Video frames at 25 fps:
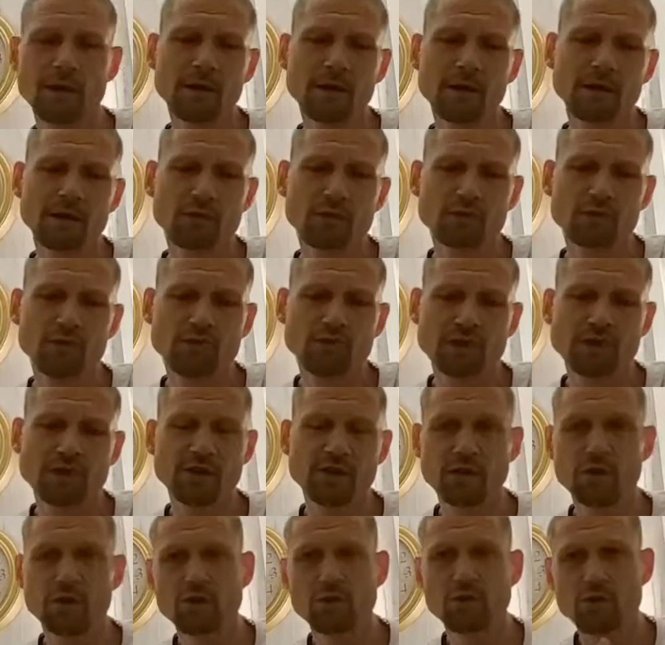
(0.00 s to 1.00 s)
the
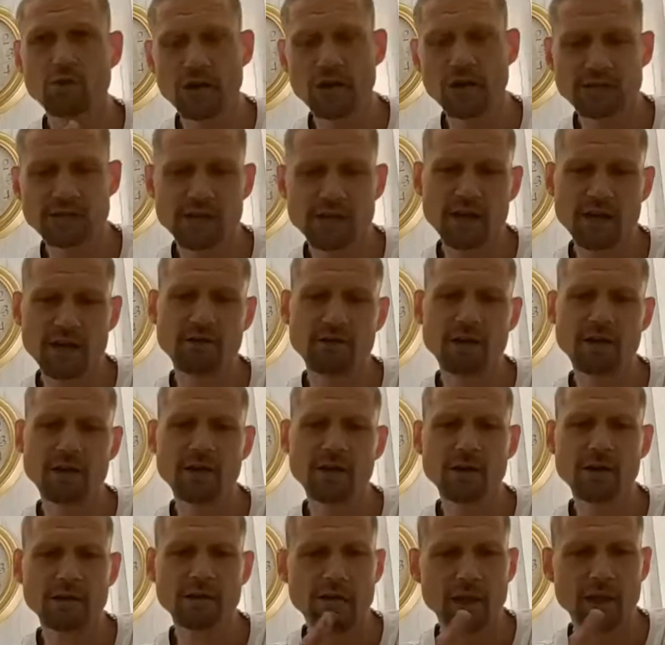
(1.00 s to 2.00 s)
critical criteria,
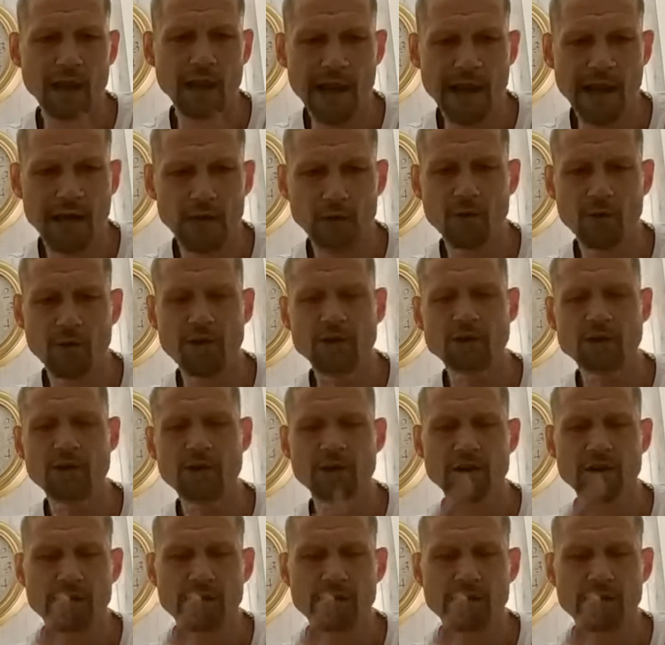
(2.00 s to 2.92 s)
the language, the